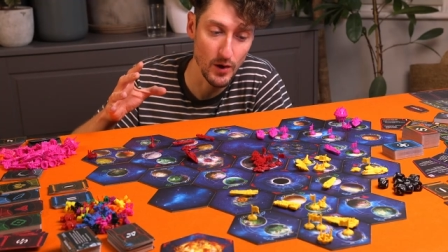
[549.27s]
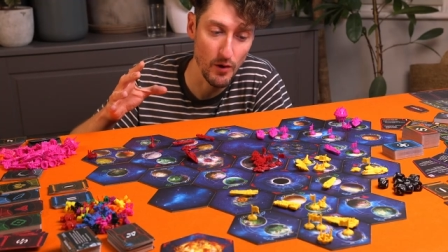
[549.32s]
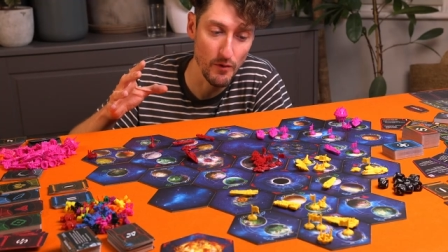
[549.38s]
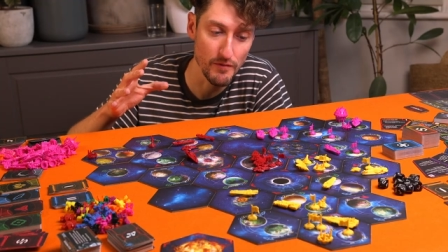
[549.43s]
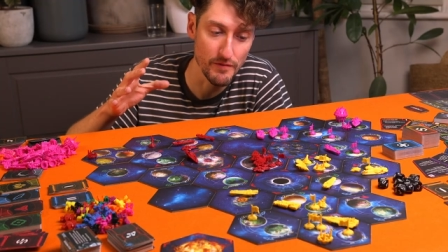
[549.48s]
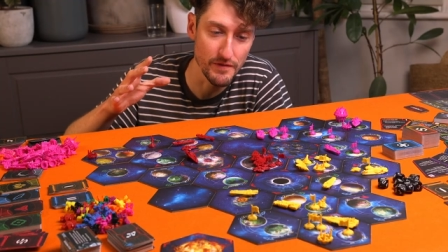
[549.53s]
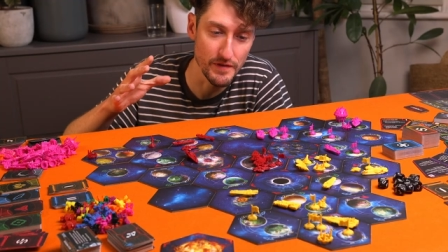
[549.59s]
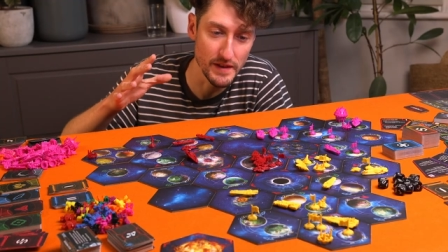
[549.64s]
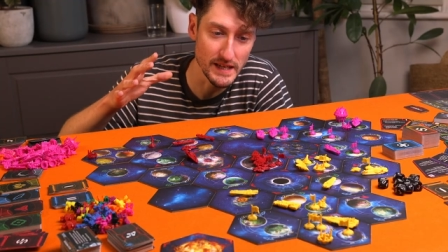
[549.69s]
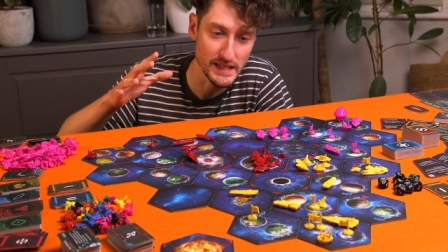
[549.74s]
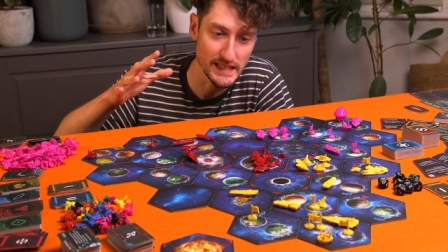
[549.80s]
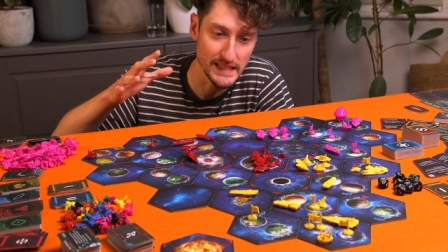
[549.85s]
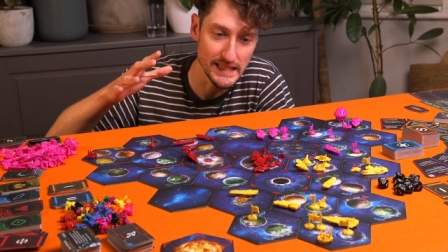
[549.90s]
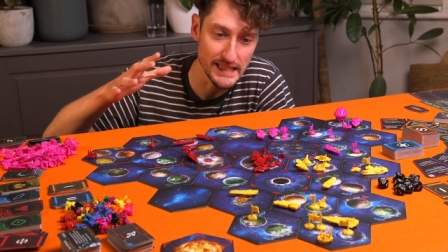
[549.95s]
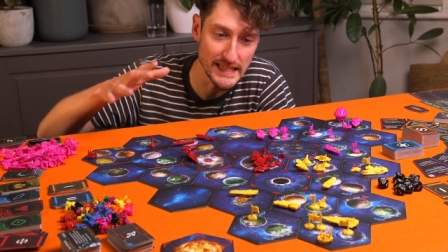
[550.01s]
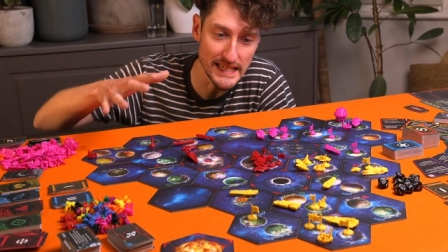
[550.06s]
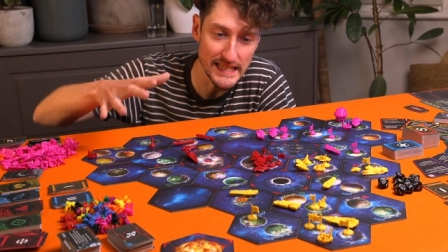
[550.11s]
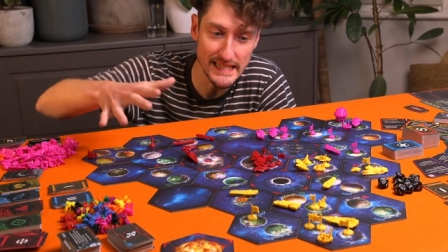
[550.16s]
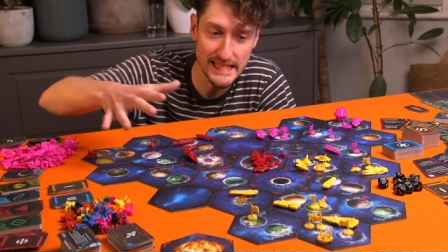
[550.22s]
of this
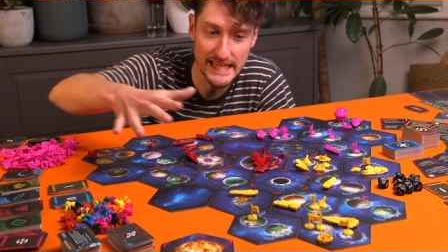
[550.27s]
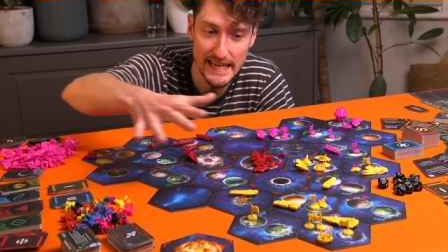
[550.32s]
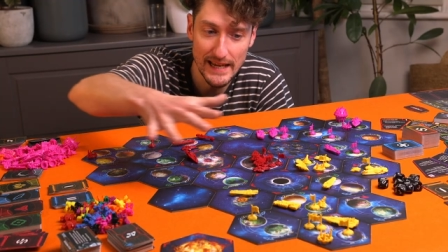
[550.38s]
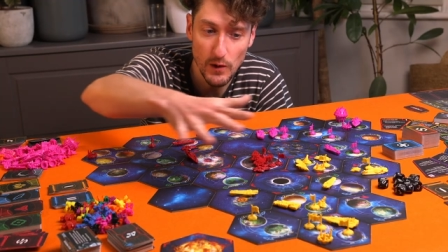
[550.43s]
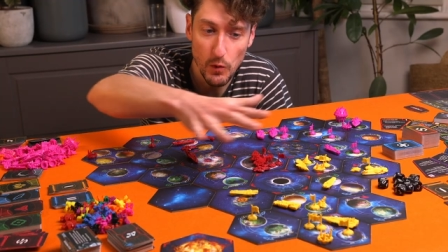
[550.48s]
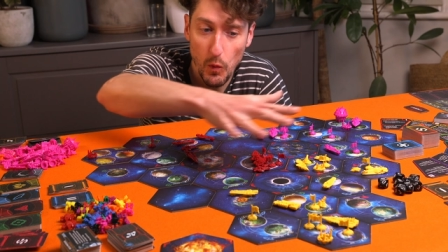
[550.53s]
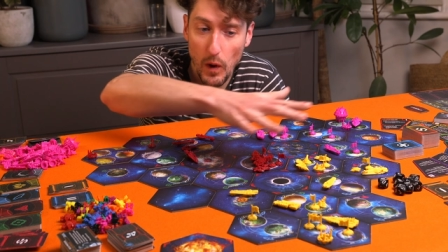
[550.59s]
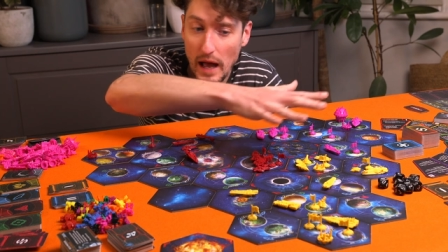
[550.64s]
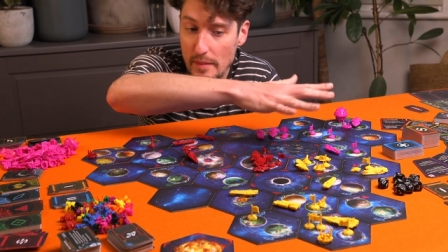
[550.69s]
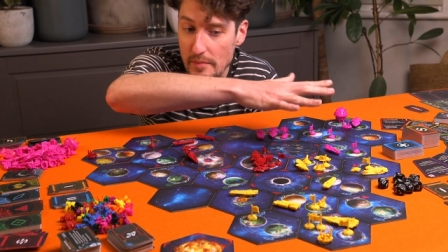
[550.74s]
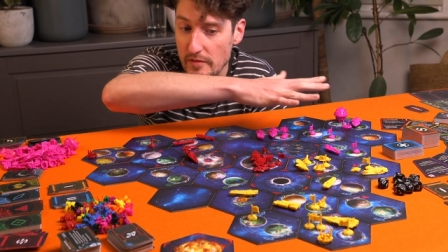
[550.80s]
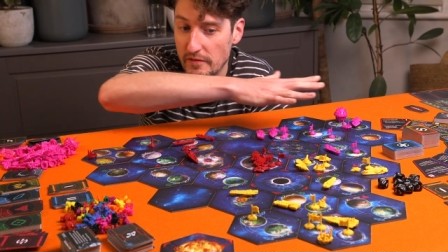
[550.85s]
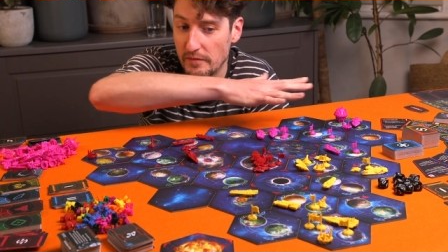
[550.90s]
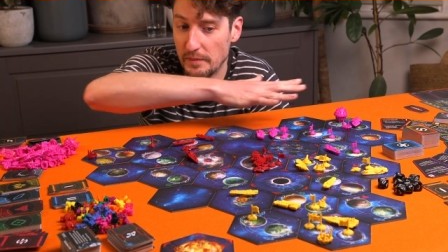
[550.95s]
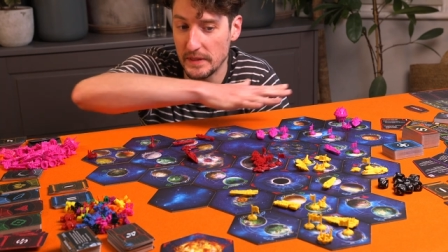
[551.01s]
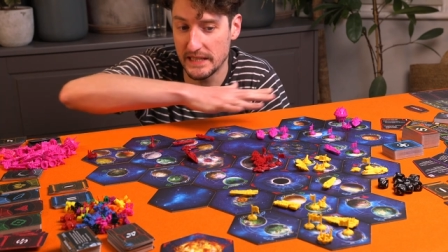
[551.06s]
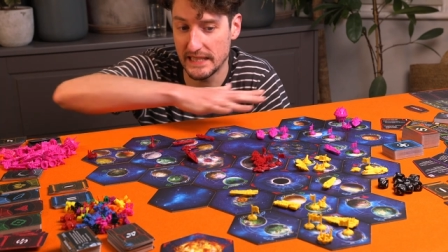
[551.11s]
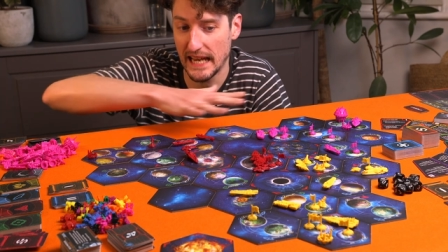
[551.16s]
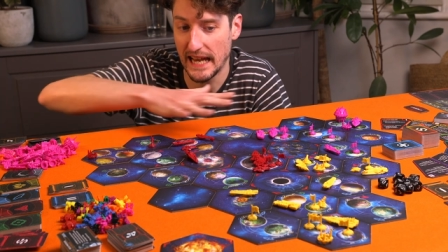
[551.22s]
dizzying web
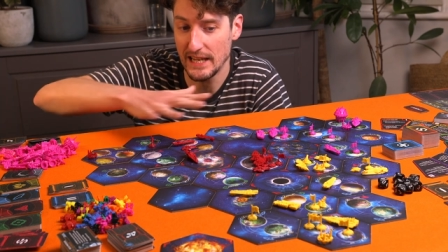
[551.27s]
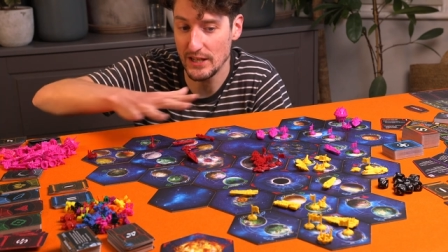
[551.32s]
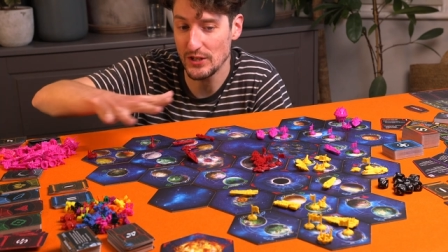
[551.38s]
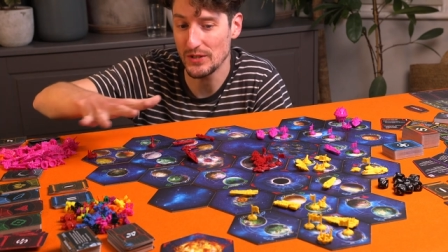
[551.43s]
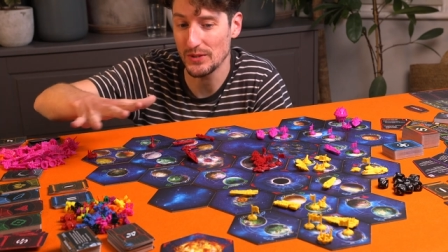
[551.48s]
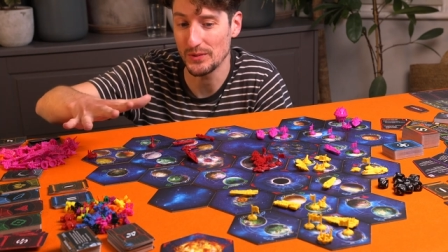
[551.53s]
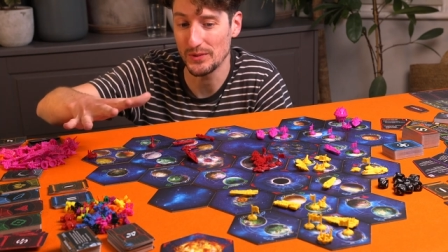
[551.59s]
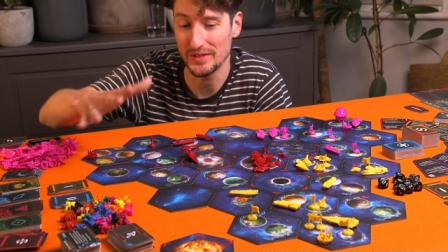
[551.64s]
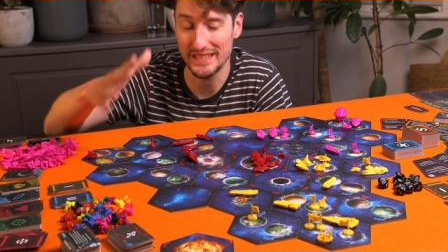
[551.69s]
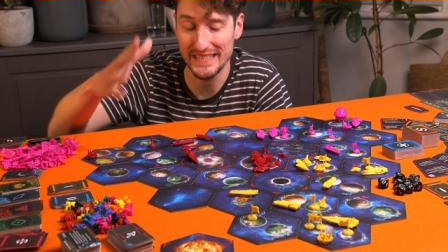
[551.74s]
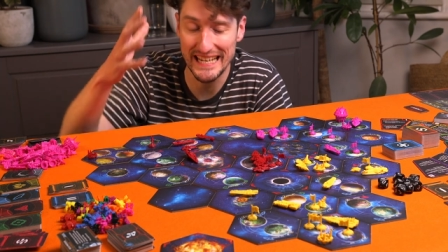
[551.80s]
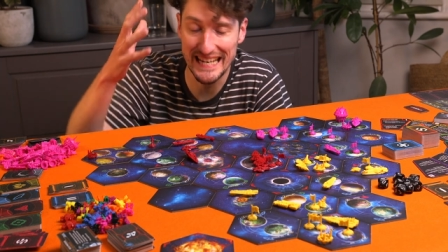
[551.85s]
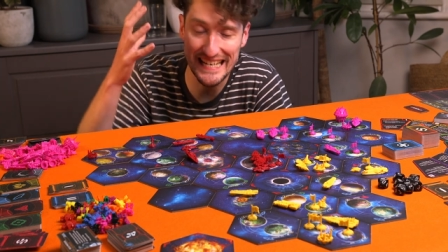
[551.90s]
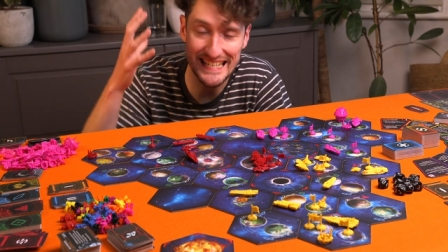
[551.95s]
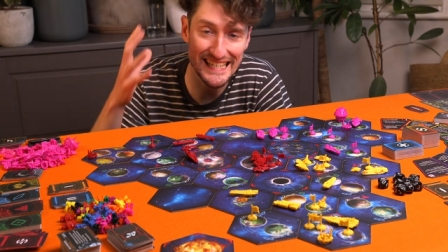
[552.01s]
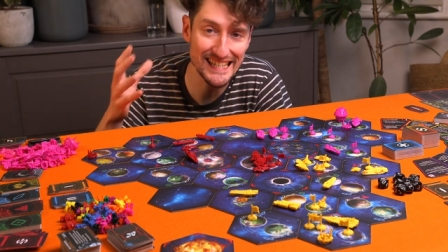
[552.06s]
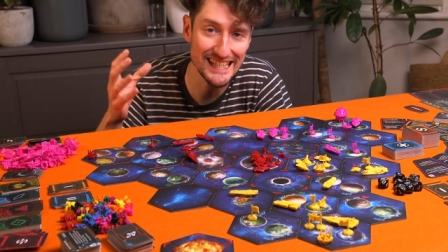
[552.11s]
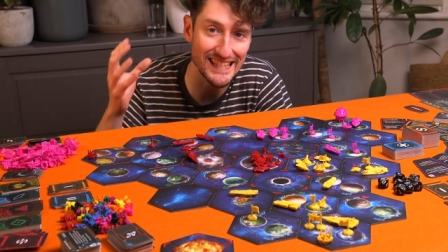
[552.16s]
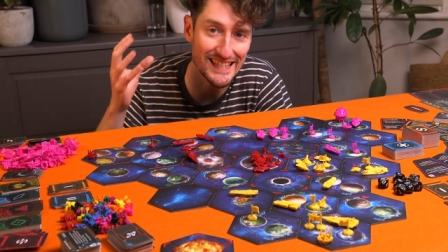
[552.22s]
of potentials
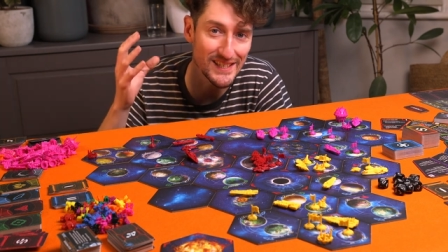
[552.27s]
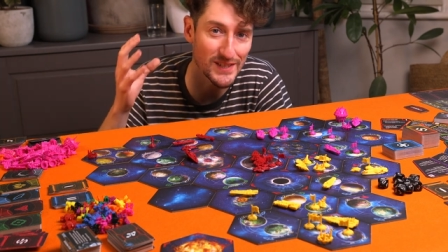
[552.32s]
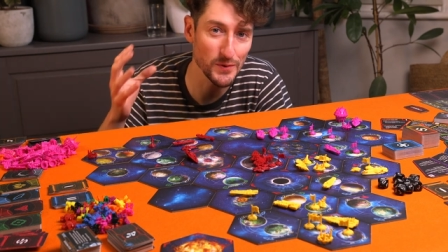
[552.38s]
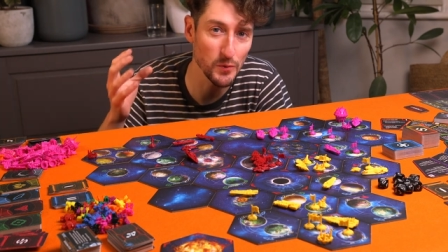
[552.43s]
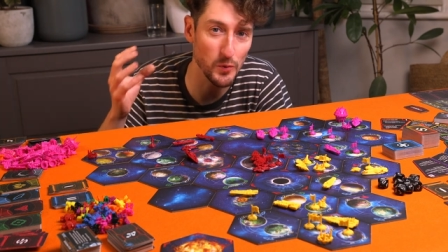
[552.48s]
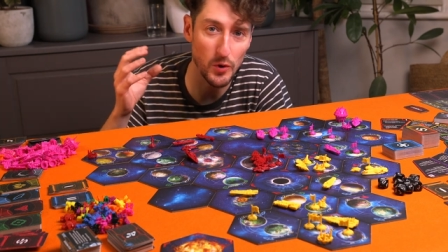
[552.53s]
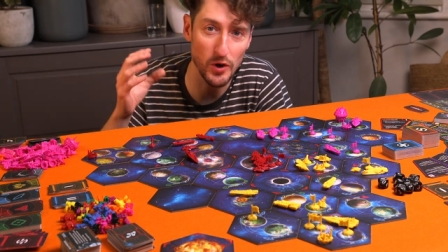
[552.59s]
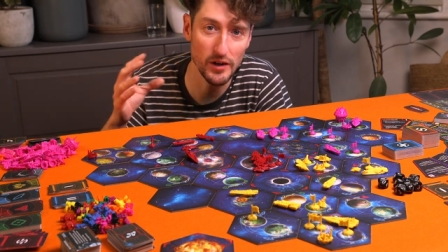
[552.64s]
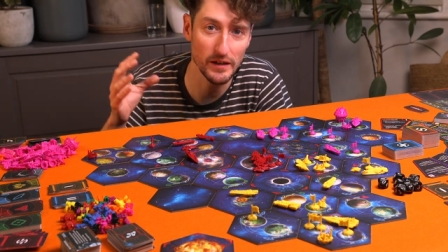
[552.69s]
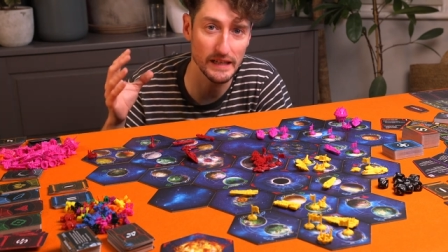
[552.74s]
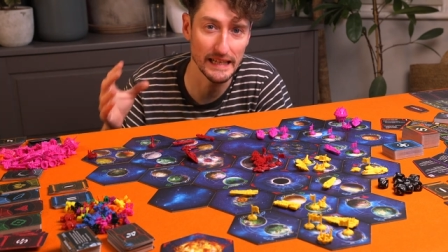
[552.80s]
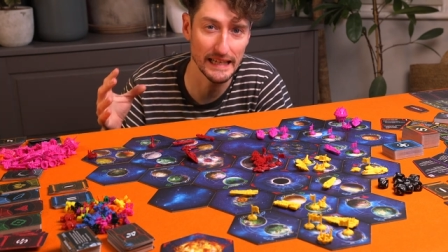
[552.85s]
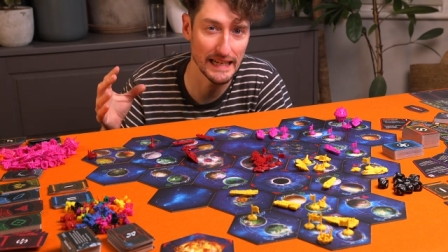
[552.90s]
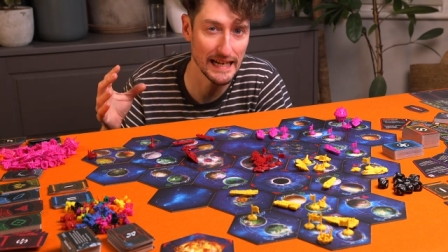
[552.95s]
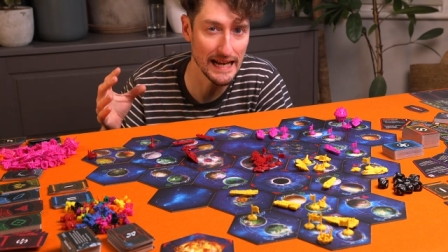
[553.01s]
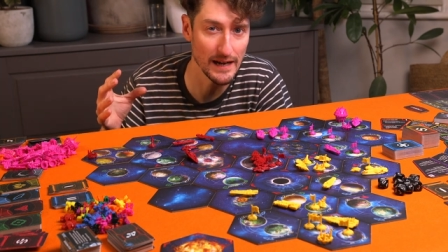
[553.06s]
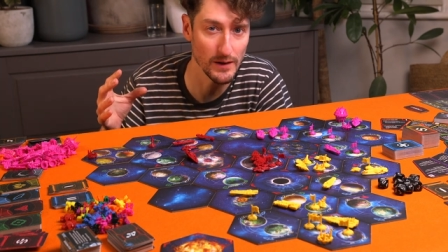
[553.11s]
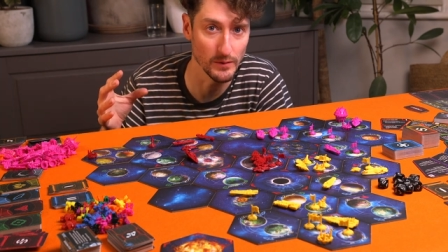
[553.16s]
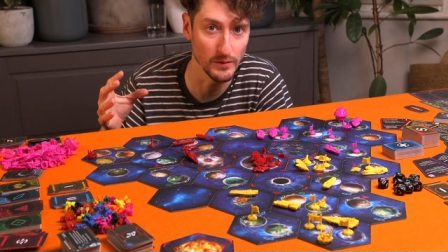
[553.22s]
isn't to work it
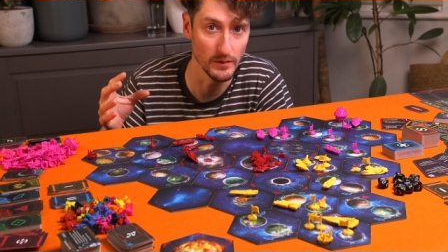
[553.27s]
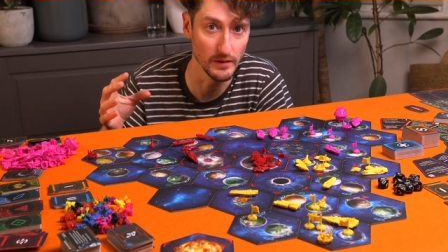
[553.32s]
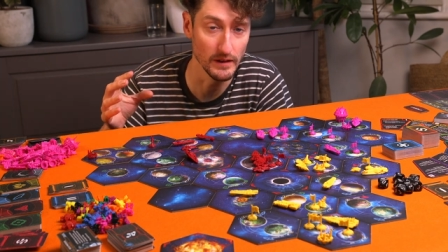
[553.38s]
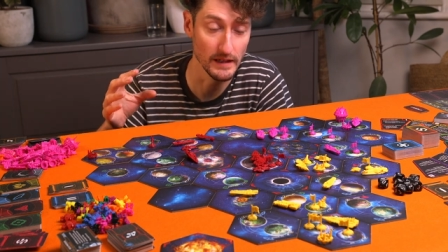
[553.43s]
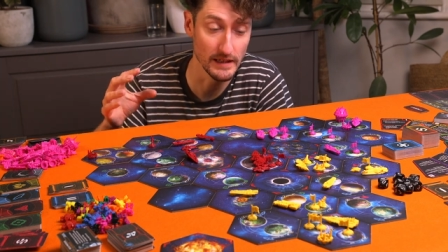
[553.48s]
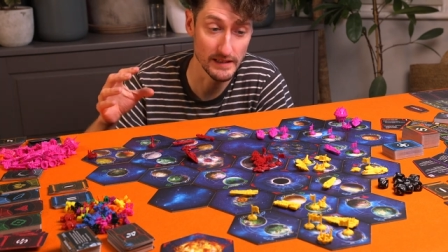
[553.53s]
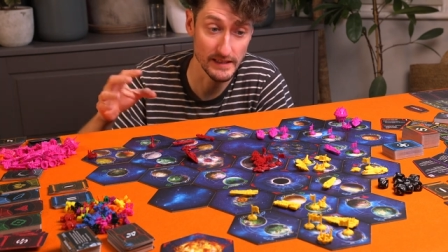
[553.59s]
out,